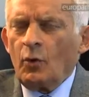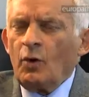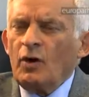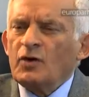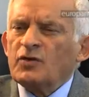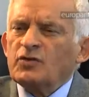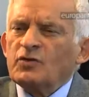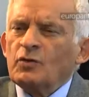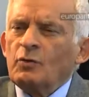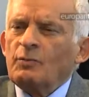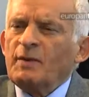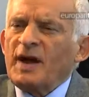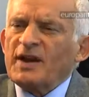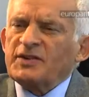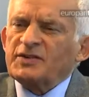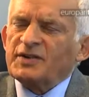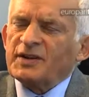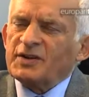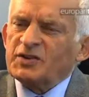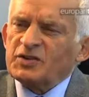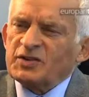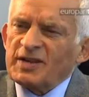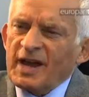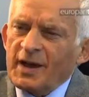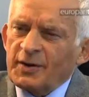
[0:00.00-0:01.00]
automatic
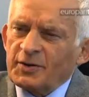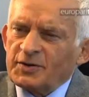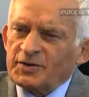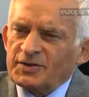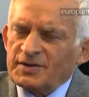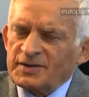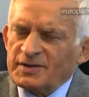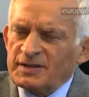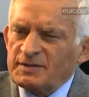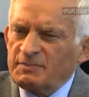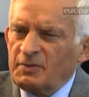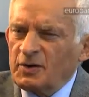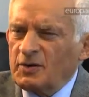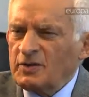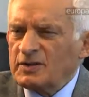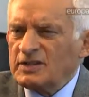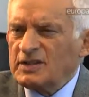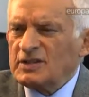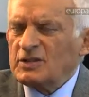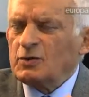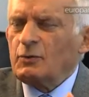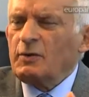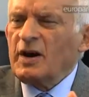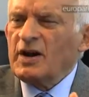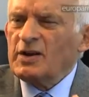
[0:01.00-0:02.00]
sanctions, because it's
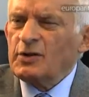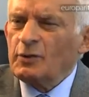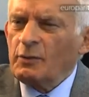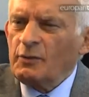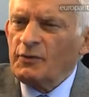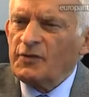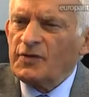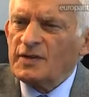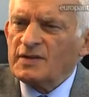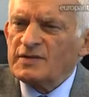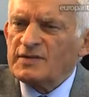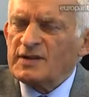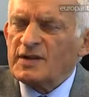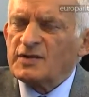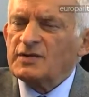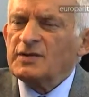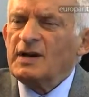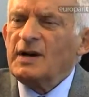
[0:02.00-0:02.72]
quite obvious that